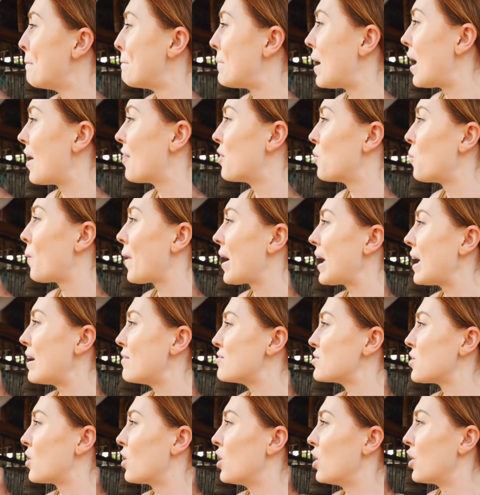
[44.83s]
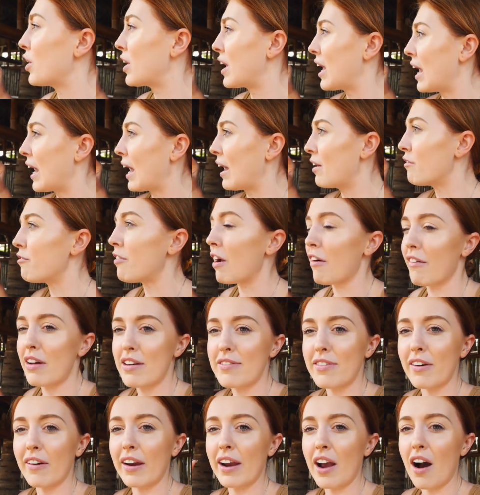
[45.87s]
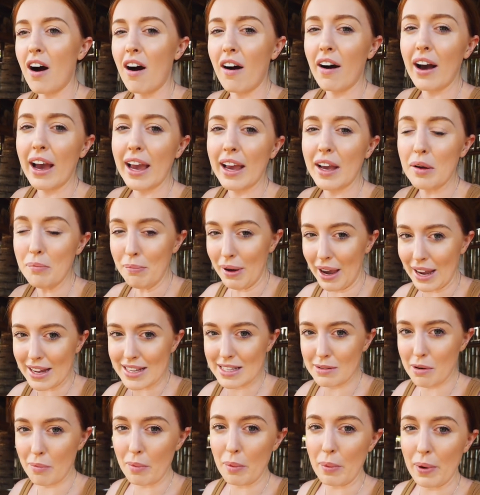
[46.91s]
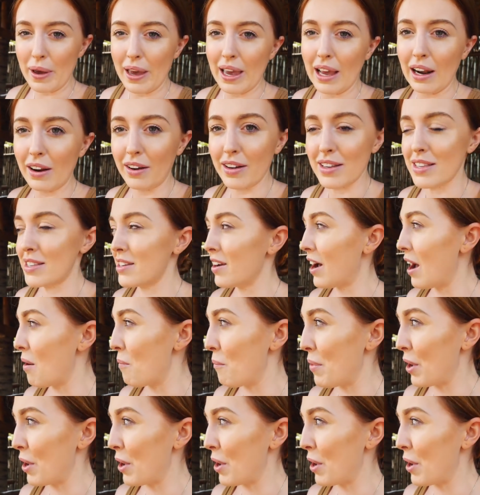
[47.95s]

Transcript: but the waves are looking very, very high compared to when we were here last night.